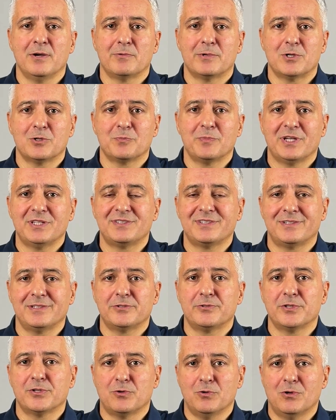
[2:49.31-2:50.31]
where you
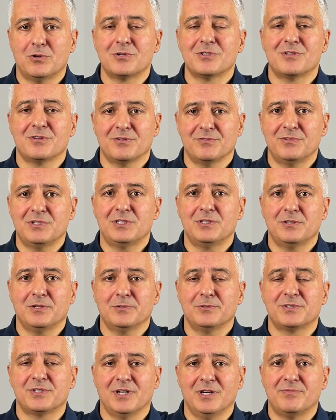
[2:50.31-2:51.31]
basically record
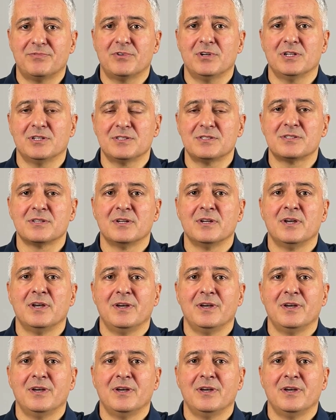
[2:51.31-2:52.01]
videos up front